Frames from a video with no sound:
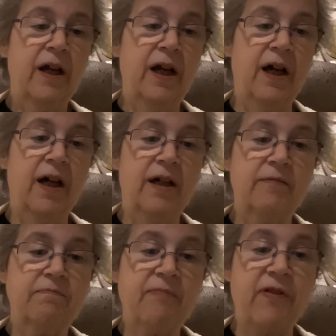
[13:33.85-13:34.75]

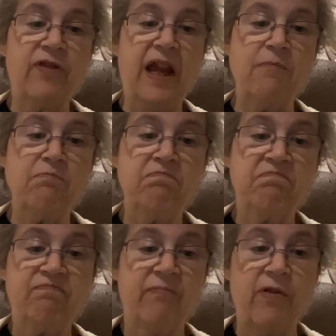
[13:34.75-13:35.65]
some
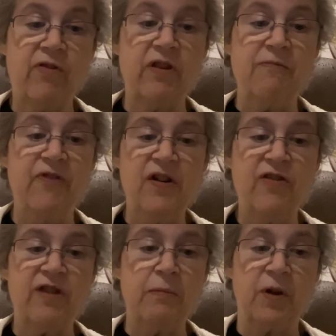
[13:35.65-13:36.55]
very
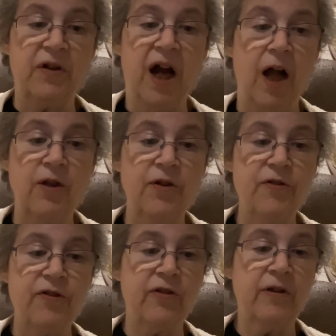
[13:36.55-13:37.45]
similar
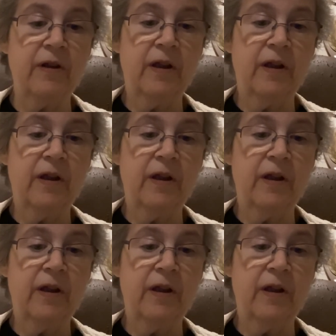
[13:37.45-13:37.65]
colors.